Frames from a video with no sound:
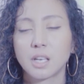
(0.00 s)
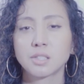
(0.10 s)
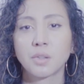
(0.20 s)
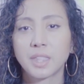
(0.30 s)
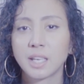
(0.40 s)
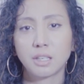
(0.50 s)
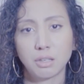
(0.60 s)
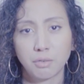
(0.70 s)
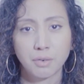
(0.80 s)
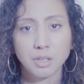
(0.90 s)
So thank
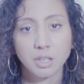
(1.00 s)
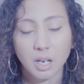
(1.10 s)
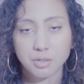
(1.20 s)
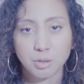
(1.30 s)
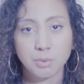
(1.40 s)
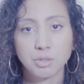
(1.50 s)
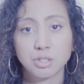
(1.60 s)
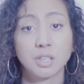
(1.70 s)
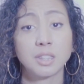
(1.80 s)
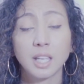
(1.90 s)
you for your
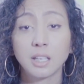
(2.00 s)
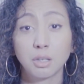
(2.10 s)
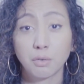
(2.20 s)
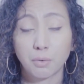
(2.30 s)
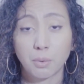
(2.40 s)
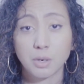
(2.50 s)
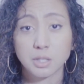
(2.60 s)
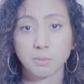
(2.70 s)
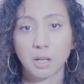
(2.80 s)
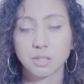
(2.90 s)
contribution. Thank you for
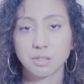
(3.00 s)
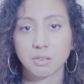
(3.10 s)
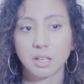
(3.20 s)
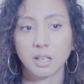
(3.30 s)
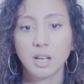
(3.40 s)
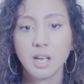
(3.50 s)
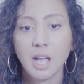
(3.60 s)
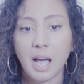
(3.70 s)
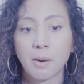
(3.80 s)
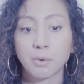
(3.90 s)
sponsoring.
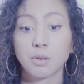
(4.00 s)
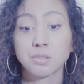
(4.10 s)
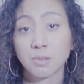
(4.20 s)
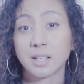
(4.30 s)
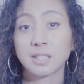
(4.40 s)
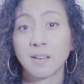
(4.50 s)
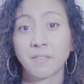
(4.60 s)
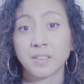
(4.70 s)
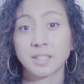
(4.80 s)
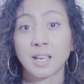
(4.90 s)
I would also like to
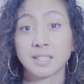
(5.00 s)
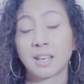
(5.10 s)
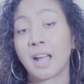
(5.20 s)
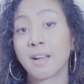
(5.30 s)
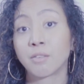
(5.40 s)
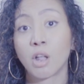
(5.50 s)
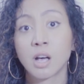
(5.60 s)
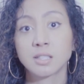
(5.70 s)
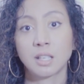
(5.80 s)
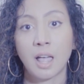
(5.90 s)
emphasize that I have
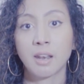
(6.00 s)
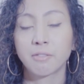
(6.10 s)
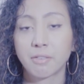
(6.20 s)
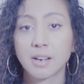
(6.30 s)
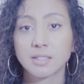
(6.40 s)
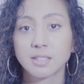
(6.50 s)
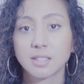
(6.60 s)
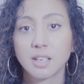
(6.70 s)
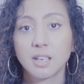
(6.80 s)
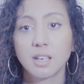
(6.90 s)
lost a lot of
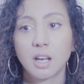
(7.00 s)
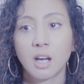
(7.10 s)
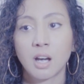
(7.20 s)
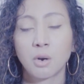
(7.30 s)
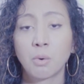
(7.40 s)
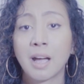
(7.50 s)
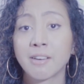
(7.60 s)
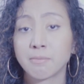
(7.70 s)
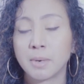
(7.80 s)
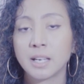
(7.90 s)
friends who I
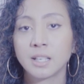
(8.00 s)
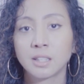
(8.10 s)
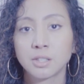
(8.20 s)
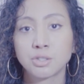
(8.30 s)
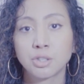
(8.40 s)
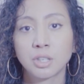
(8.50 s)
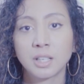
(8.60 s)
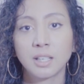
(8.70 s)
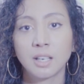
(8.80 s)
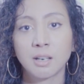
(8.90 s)
have met in this
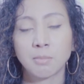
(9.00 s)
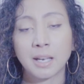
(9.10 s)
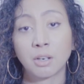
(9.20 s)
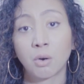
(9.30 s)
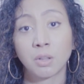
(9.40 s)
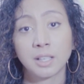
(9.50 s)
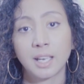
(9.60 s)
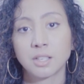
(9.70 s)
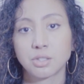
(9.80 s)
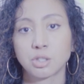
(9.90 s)
journey in my colon
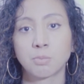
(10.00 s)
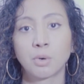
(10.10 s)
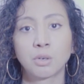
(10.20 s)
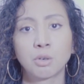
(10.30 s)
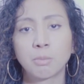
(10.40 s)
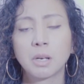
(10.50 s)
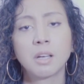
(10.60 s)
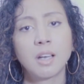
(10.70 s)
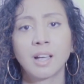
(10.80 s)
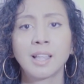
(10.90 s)
cancer support group.
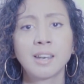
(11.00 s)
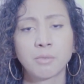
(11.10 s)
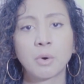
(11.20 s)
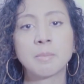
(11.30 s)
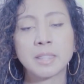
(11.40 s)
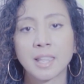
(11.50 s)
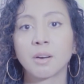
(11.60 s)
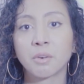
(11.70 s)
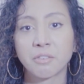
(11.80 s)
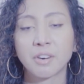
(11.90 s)
A lot of women
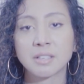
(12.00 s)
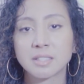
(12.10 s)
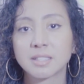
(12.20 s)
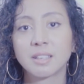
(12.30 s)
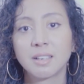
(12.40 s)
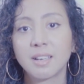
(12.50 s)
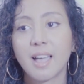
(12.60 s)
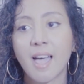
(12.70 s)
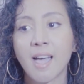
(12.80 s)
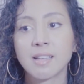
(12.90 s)
that were friends.
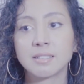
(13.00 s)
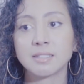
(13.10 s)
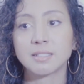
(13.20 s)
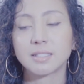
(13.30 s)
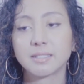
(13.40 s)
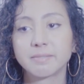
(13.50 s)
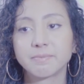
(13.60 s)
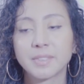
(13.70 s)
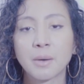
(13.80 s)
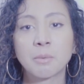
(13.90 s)
And
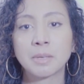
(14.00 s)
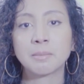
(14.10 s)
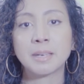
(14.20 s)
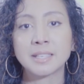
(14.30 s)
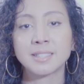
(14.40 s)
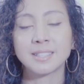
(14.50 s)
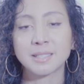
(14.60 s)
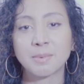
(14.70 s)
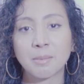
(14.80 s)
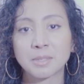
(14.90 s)
it would be amazing
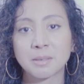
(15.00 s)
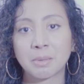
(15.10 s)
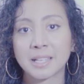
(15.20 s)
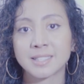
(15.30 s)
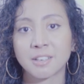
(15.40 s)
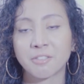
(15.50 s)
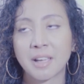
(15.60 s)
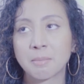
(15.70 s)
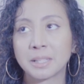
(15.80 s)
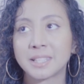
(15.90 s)
to be able to bless their
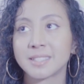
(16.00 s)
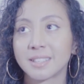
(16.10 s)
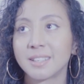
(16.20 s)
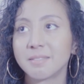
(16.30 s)
families.